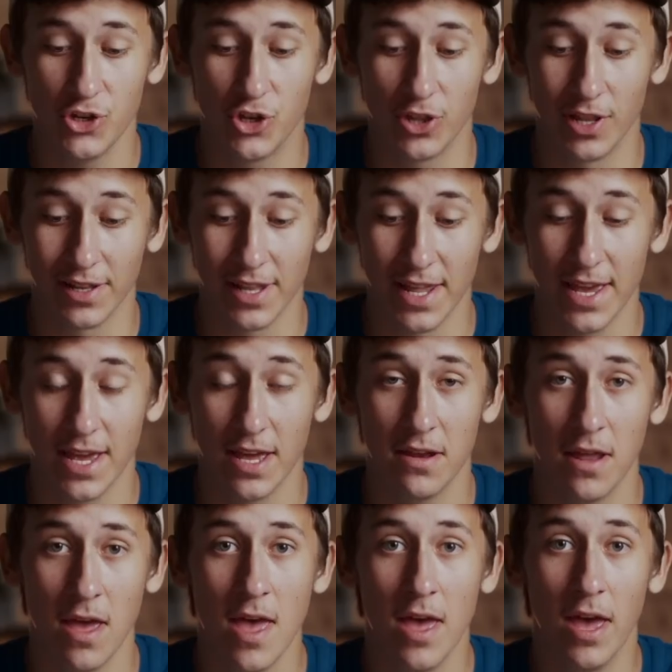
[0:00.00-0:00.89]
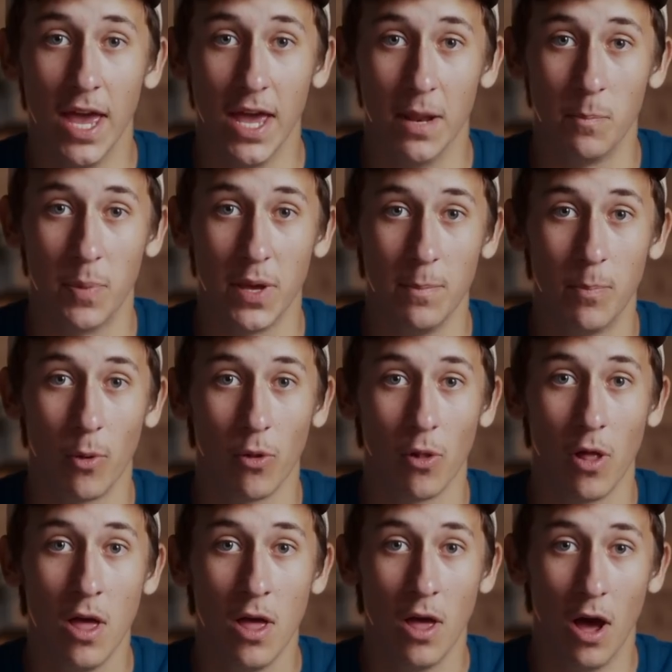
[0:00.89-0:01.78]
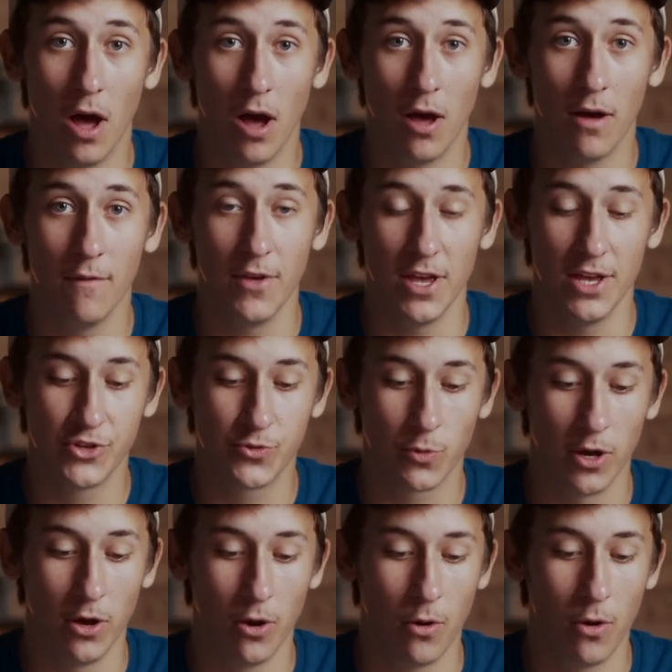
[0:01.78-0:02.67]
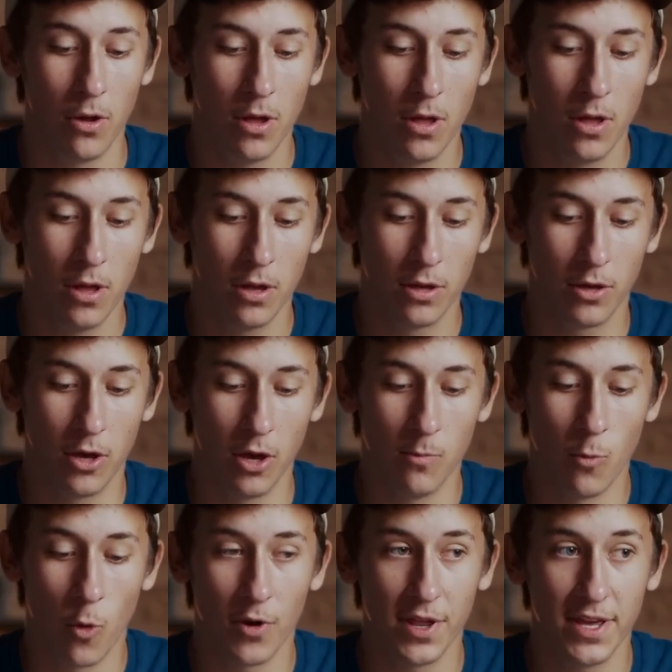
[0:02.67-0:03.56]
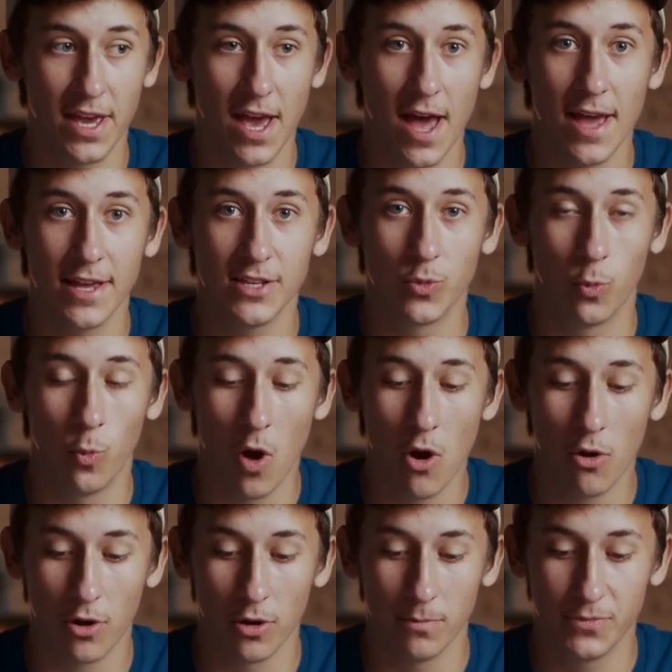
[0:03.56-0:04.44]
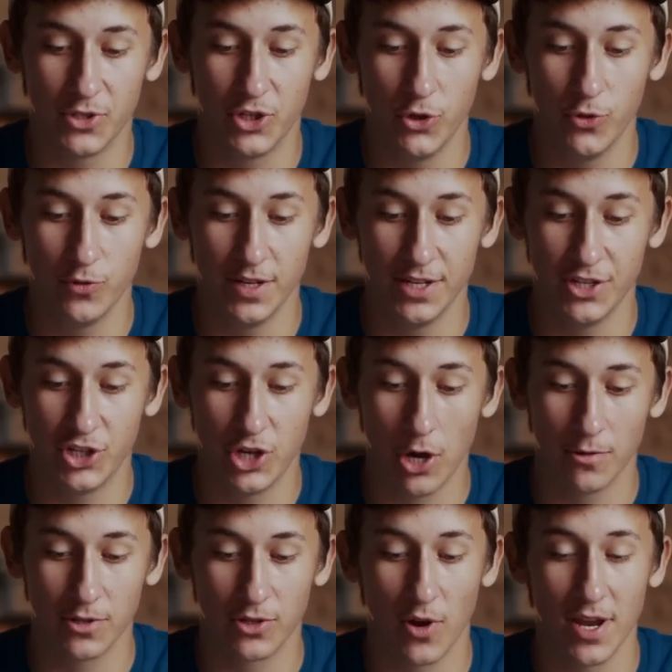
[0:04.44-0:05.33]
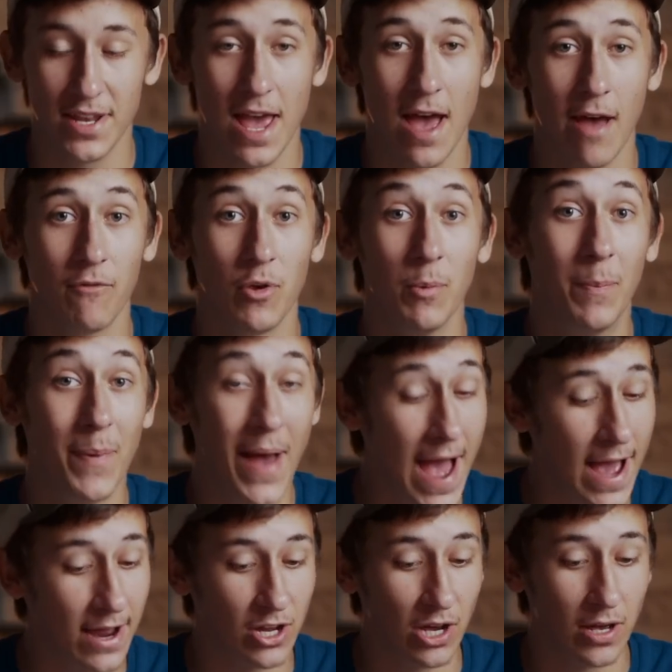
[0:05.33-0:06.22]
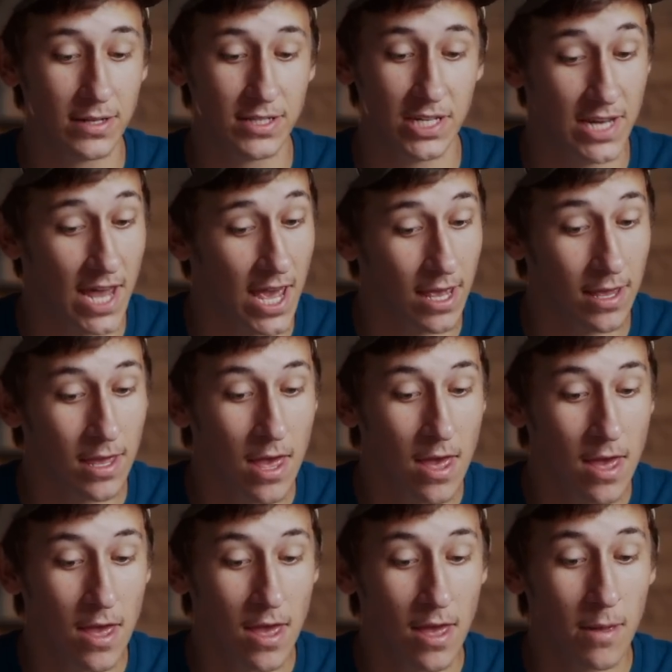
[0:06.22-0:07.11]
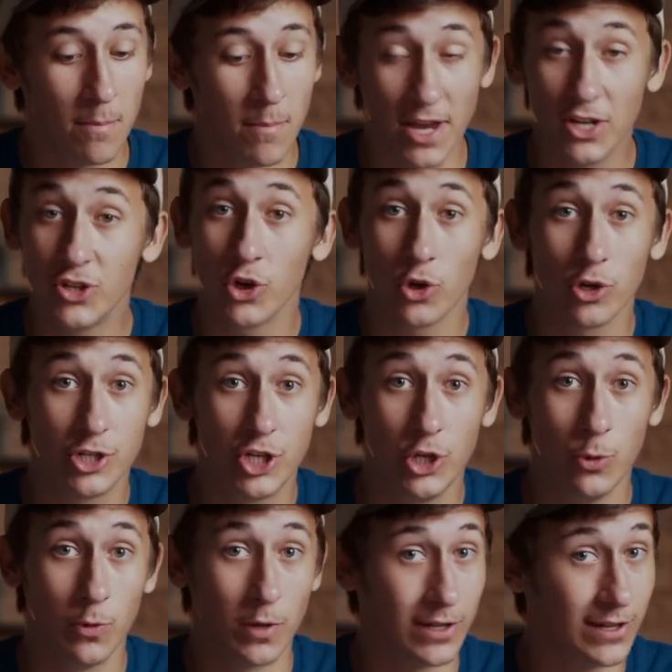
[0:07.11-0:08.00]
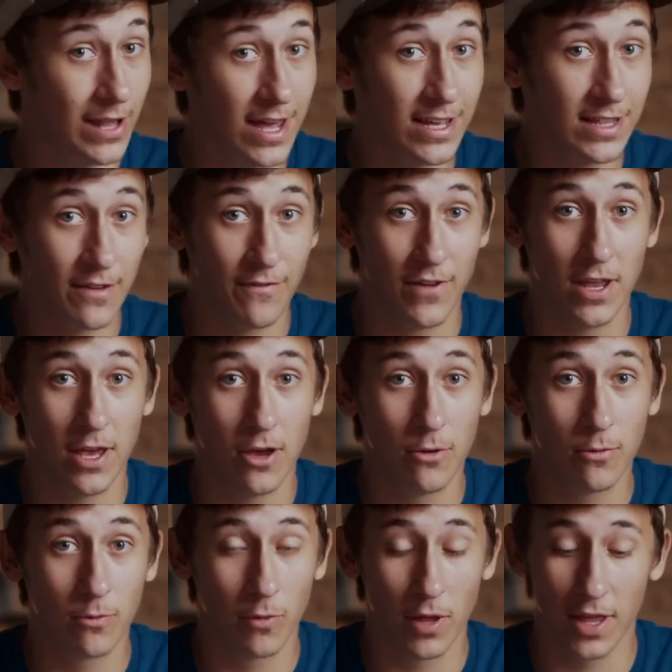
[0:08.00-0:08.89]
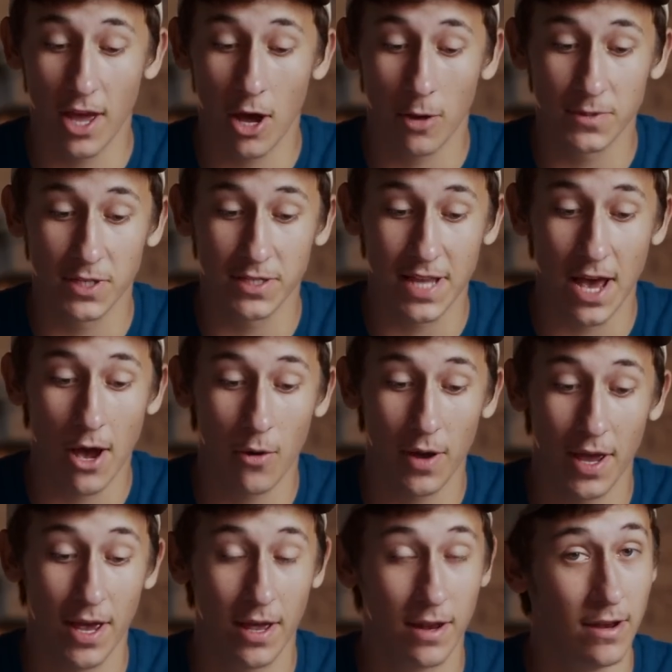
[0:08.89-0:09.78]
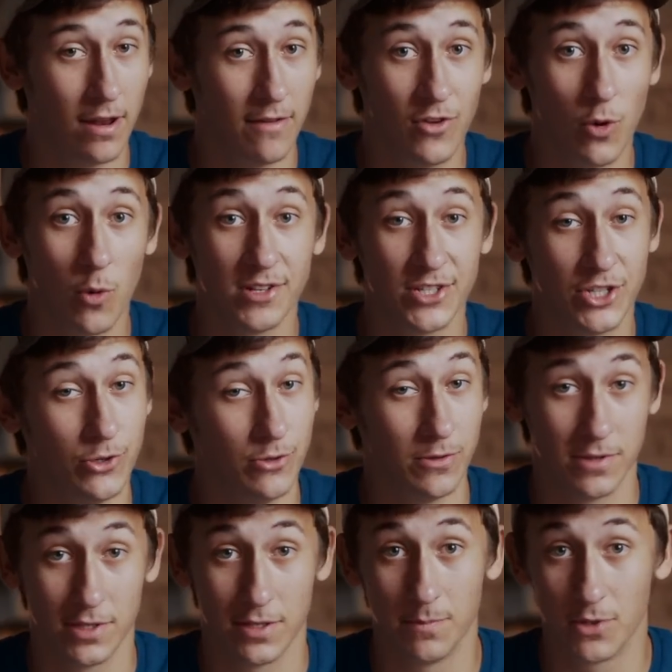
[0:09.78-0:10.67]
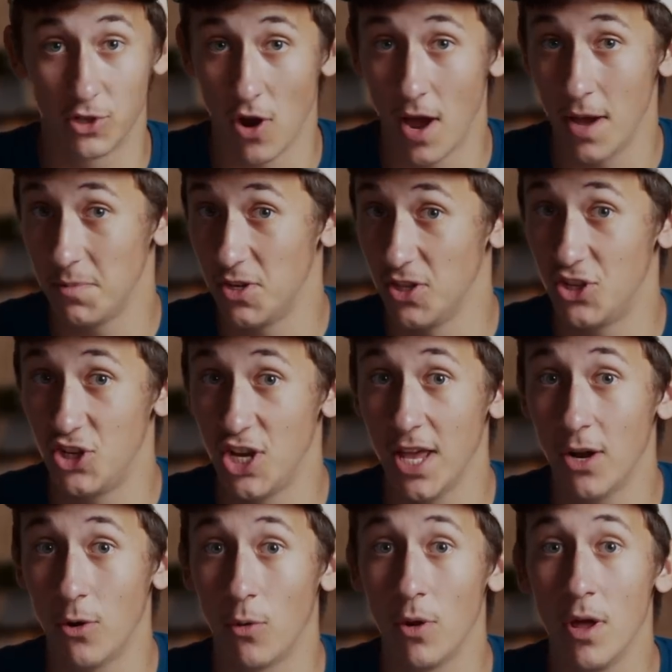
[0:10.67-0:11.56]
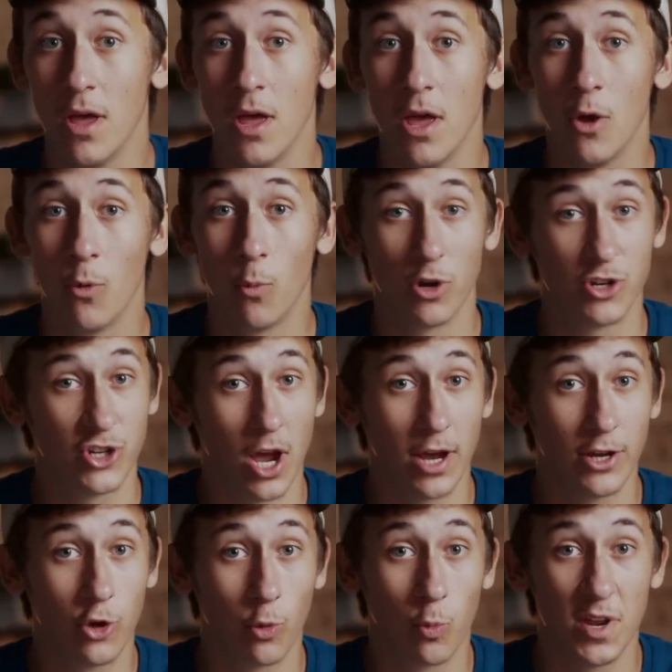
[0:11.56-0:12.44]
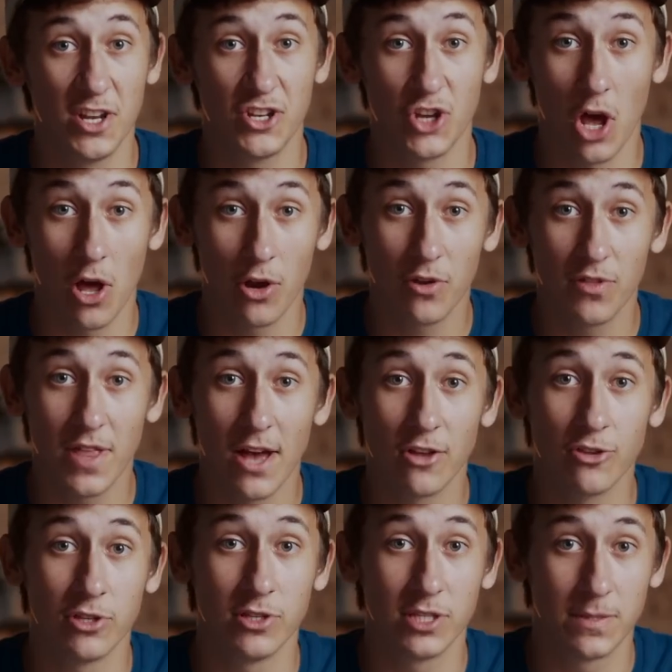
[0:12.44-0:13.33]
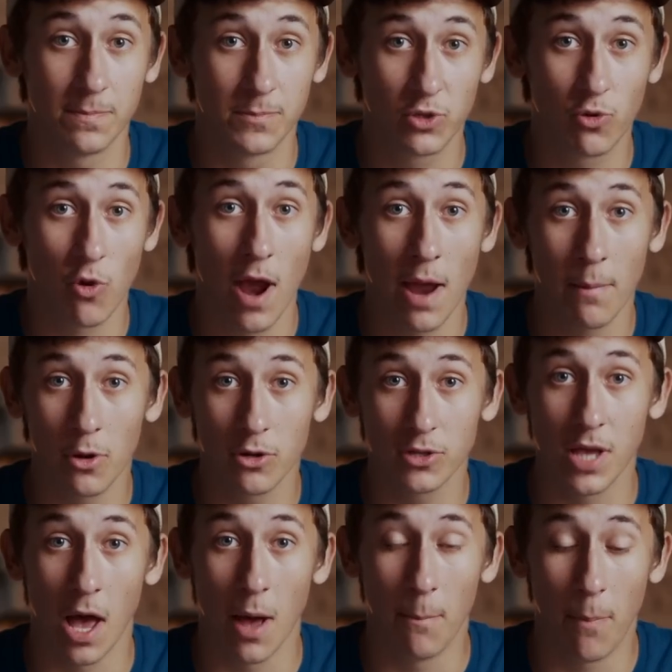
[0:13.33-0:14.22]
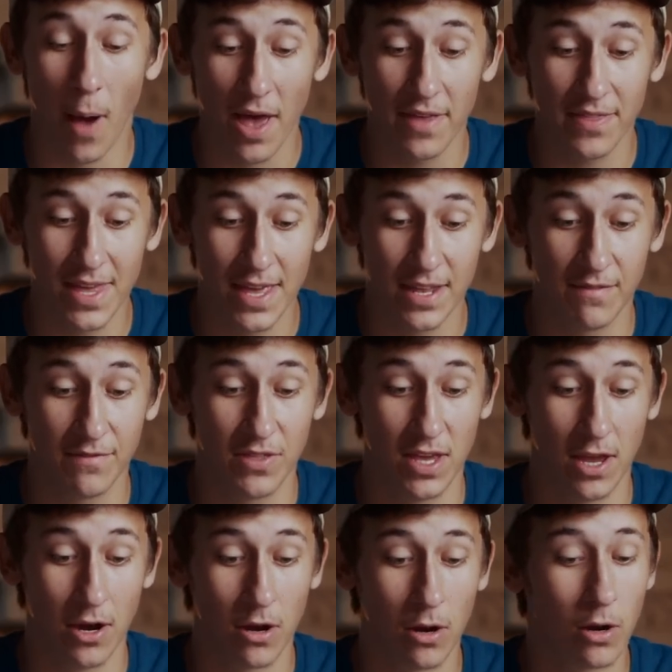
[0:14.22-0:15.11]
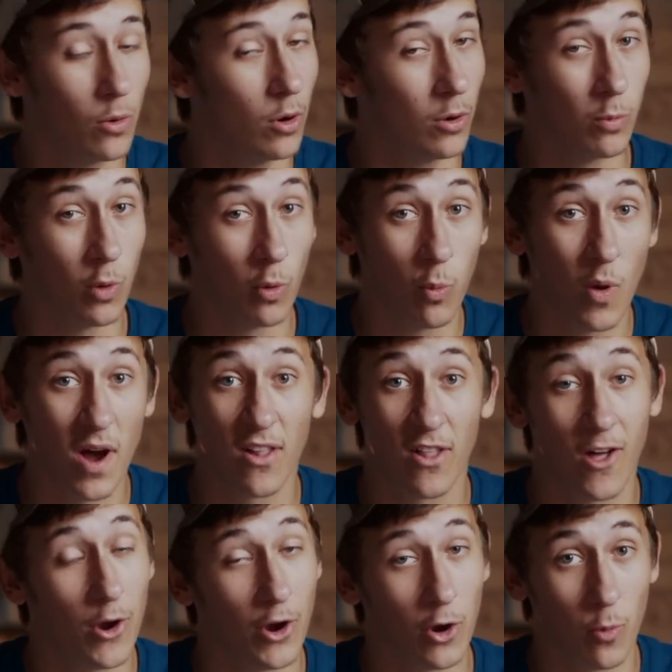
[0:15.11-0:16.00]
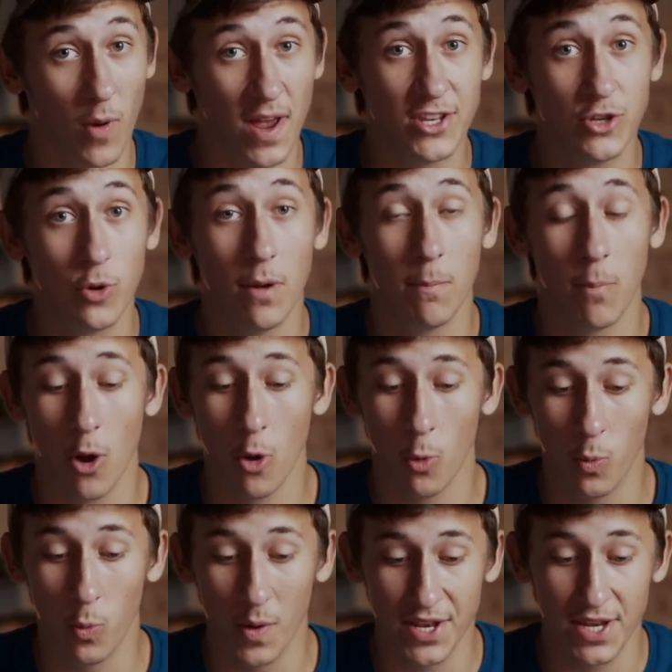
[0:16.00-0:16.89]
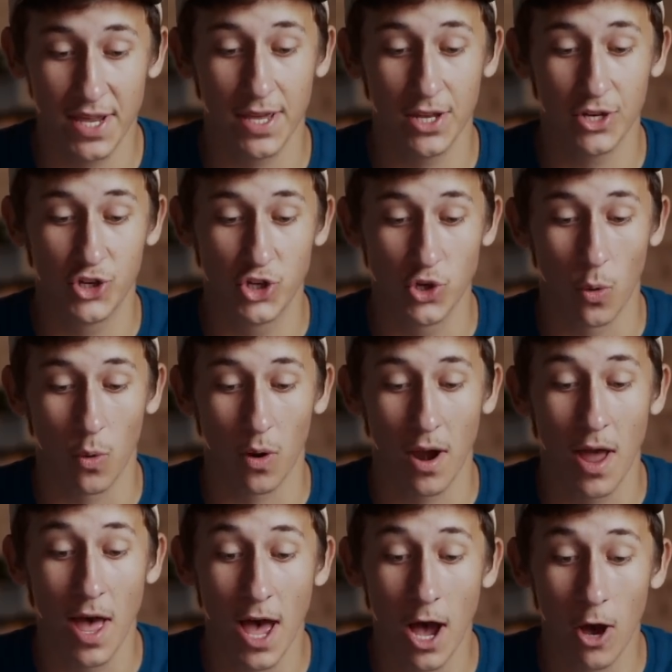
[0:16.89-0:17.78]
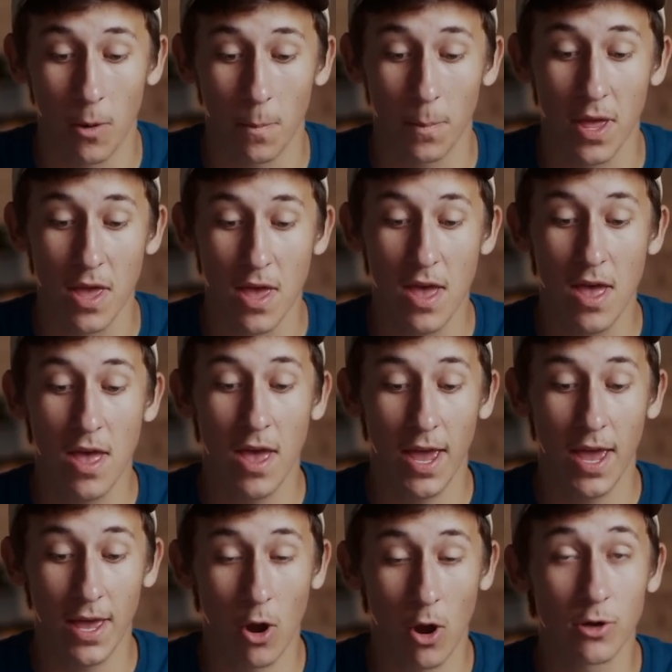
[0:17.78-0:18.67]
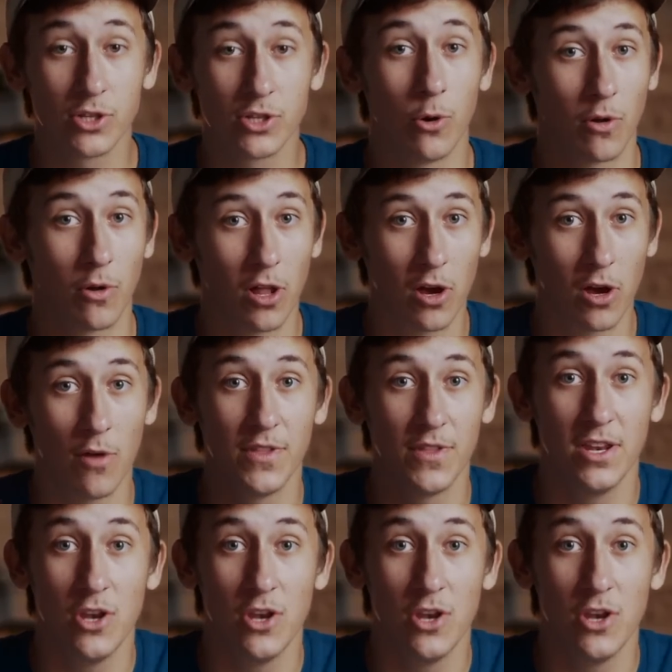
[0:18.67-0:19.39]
to the land and people of Israel. Good morning, guys. Welcome to the show. It's great to have you back today. Make sure to like the video, really helps us out. And if you want to subscribe to the channel, we're trying to reach 100,000 subscribers by the end of the year. We're well on our way to it, but we need your help. And also, click on the